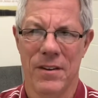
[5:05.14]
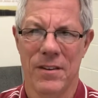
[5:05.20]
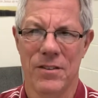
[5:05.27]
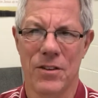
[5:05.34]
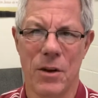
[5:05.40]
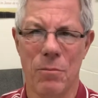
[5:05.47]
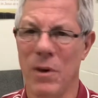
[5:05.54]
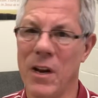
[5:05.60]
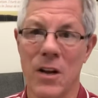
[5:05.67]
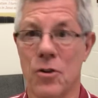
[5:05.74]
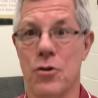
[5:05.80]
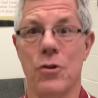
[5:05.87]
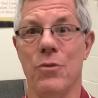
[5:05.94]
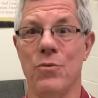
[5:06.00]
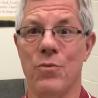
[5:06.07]
does that mean I
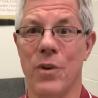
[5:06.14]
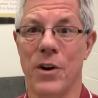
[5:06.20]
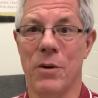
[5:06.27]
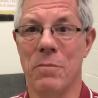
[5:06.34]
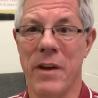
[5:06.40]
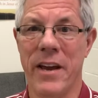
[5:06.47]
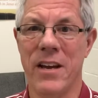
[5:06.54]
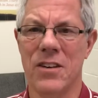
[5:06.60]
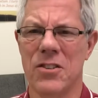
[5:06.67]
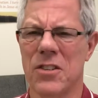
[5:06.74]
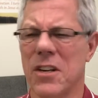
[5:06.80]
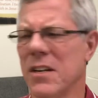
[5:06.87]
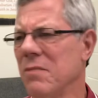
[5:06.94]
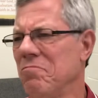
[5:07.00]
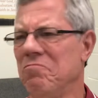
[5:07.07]
shouldn't wear a
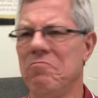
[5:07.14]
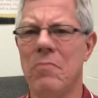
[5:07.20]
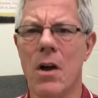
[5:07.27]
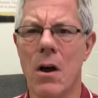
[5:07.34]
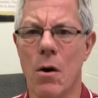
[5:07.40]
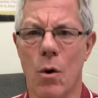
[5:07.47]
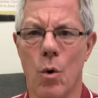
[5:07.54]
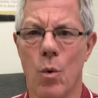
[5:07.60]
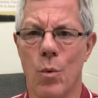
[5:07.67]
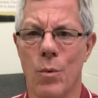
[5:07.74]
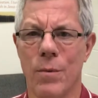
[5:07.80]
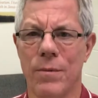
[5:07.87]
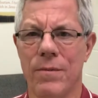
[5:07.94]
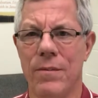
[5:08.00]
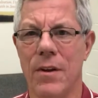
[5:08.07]
mask? No,
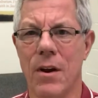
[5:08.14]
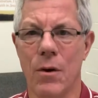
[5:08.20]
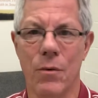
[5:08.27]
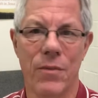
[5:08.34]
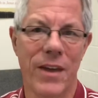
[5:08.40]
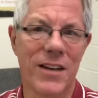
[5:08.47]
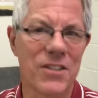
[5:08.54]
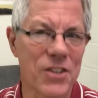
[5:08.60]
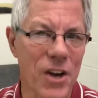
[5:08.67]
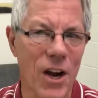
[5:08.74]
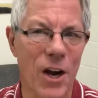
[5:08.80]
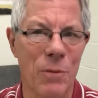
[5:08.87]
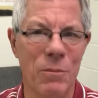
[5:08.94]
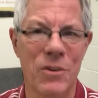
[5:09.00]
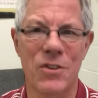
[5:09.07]
no, that's
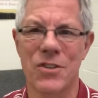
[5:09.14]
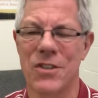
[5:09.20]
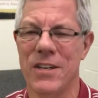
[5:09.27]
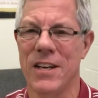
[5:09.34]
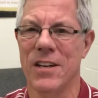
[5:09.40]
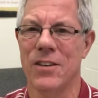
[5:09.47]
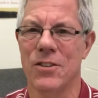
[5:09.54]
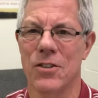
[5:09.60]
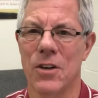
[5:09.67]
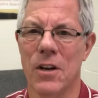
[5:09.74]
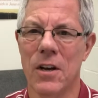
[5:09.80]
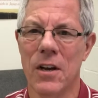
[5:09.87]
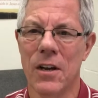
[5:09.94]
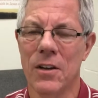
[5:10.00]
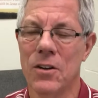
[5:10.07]
common sense.
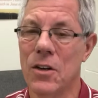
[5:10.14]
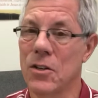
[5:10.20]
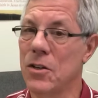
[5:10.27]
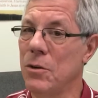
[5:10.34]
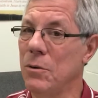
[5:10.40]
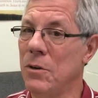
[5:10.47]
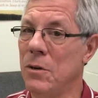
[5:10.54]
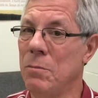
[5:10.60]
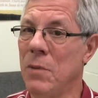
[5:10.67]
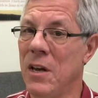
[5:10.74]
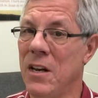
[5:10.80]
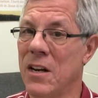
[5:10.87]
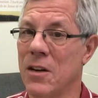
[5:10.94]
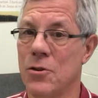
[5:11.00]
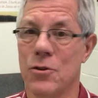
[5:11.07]
Does it
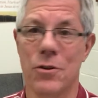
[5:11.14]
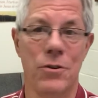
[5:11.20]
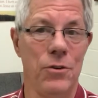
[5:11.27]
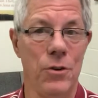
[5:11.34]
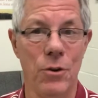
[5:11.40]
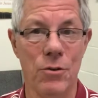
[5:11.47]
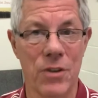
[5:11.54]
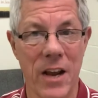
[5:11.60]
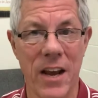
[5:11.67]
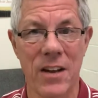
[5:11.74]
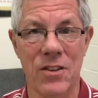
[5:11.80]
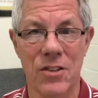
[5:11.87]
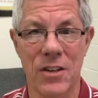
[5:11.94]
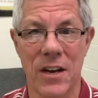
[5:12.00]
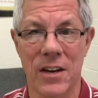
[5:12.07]
mean I shouldn't use
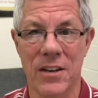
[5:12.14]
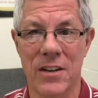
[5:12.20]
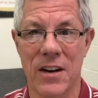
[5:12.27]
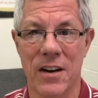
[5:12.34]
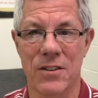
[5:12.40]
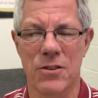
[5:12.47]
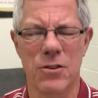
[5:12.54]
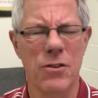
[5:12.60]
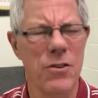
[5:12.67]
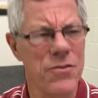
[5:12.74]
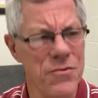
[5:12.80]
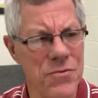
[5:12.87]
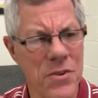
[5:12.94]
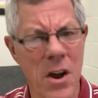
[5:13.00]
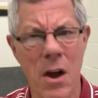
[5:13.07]
hand sanitizer?
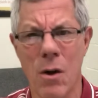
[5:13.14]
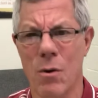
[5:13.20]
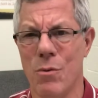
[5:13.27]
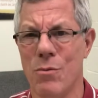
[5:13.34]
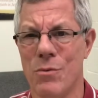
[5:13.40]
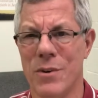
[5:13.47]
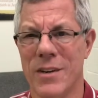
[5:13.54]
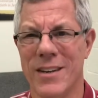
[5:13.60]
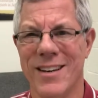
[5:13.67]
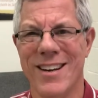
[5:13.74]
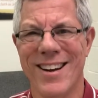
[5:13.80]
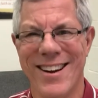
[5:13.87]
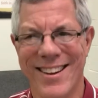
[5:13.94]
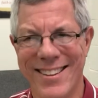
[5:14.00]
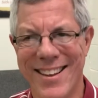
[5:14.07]
No,
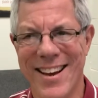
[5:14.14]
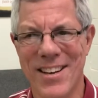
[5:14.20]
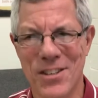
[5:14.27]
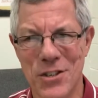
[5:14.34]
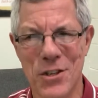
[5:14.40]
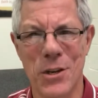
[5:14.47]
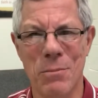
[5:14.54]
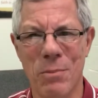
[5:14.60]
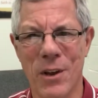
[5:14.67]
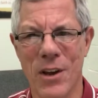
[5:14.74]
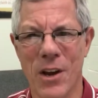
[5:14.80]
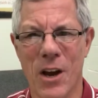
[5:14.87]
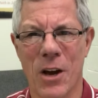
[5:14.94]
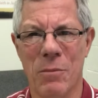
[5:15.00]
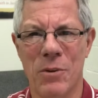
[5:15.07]
that's simply
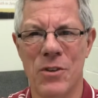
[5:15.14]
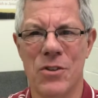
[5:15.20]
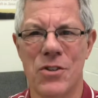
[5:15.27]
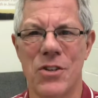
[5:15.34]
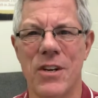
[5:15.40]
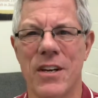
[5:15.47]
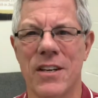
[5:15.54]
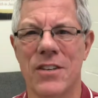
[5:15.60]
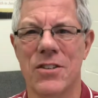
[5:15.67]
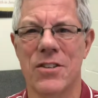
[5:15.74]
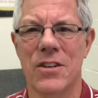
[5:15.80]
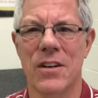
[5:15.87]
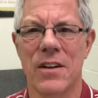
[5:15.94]
common sense.